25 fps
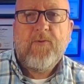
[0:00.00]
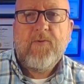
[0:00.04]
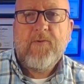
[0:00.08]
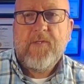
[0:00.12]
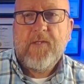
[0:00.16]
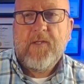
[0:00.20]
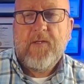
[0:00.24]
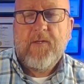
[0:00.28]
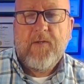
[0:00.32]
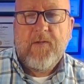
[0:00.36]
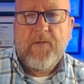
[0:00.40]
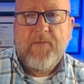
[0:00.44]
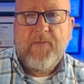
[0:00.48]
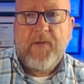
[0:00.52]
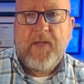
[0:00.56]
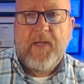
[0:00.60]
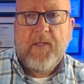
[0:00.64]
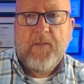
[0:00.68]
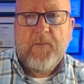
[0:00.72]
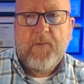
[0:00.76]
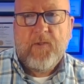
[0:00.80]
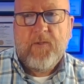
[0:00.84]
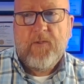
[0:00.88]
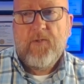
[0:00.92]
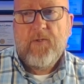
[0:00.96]
that are
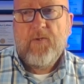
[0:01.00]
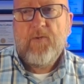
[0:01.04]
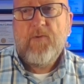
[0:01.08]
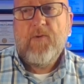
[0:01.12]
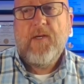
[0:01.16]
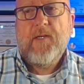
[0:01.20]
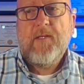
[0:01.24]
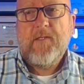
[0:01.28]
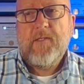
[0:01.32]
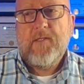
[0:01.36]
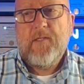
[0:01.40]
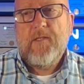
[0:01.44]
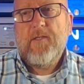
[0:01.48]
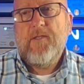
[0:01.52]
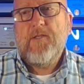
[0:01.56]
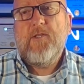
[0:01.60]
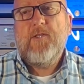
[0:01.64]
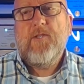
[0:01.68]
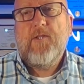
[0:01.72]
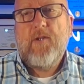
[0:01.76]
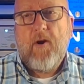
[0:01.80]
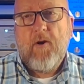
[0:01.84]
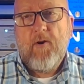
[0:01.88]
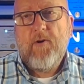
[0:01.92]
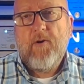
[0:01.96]
available to us to
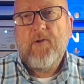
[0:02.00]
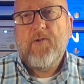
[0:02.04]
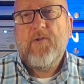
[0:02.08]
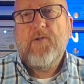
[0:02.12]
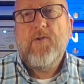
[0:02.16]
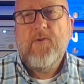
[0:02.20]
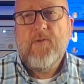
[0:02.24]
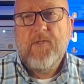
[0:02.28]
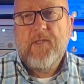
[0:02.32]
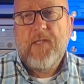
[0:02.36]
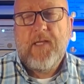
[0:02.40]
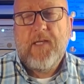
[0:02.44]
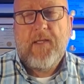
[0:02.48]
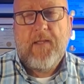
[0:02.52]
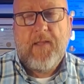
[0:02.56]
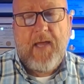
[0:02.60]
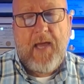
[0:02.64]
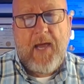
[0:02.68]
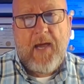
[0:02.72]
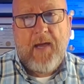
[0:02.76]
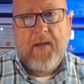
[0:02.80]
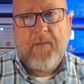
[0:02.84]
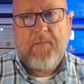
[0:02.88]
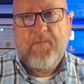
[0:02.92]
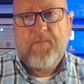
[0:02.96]
start using
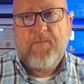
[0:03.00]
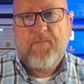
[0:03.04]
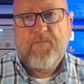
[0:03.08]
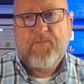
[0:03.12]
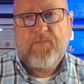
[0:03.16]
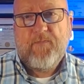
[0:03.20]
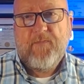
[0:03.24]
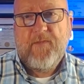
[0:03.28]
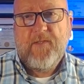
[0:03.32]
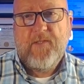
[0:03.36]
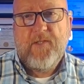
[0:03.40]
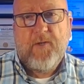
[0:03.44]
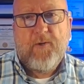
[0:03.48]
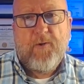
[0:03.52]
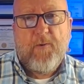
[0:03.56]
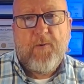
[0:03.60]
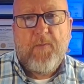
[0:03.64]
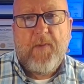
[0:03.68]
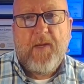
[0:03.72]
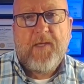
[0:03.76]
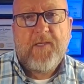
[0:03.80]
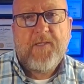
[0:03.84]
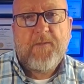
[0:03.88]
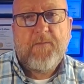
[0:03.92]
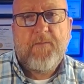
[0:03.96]
that
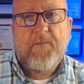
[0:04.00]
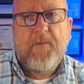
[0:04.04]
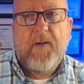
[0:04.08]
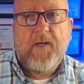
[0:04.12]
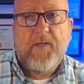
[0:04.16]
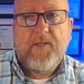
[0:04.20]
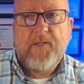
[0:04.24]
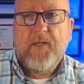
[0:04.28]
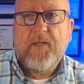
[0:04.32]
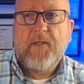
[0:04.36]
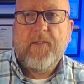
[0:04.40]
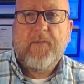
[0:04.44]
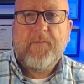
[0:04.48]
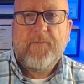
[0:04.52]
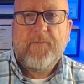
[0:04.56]
zero-based budget.